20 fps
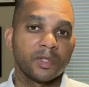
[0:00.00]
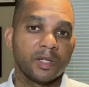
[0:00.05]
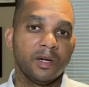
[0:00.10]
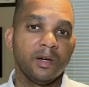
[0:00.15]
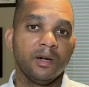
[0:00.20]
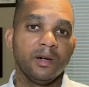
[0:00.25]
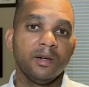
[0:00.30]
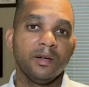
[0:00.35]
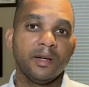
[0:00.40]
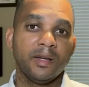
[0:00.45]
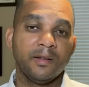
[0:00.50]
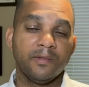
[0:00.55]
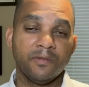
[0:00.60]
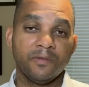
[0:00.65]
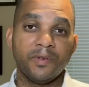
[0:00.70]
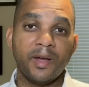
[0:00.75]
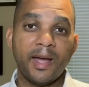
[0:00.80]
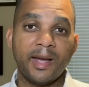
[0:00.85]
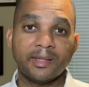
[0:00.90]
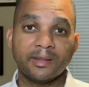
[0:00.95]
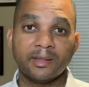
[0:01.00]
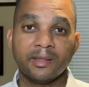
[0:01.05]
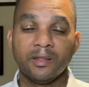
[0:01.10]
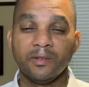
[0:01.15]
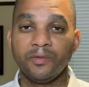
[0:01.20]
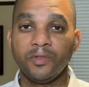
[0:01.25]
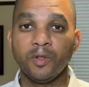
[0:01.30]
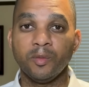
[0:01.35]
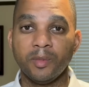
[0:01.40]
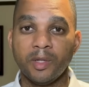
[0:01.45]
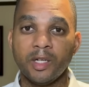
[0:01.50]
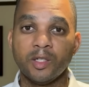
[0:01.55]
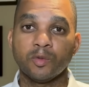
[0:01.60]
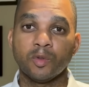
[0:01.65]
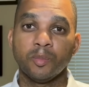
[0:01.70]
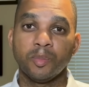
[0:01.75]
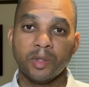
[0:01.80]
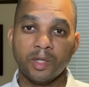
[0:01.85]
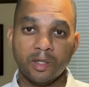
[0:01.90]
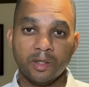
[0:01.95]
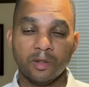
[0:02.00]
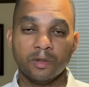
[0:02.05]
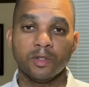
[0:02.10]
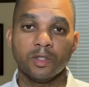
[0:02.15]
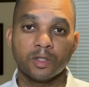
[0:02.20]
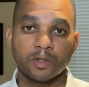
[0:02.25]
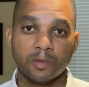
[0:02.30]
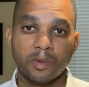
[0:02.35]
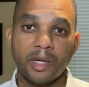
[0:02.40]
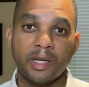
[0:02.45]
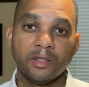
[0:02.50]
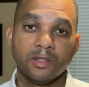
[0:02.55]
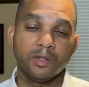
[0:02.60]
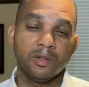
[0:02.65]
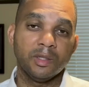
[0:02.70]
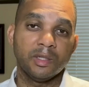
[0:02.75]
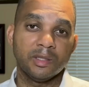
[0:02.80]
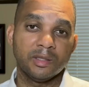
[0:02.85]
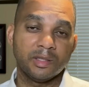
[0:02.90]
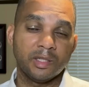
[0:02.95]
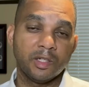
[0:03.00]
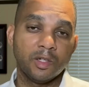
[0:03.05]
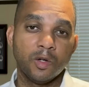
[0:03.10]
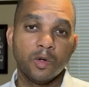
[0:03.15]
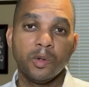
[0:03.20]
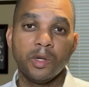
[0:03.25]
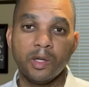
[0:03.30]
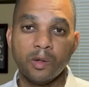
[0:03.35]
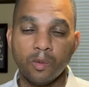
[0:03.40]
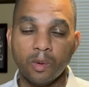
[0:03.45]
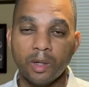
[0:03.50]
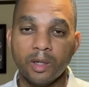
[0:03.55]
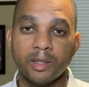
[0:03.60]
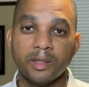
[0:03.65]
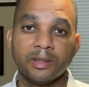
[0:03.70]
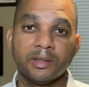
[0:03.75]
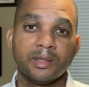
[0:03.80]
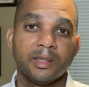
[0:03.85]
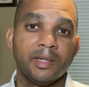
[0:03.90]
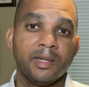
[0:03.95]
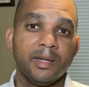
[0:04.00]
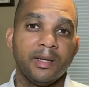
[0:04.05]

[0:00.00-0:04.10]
In fact, in a few minutes, we'll put it on the screen you can see who he was.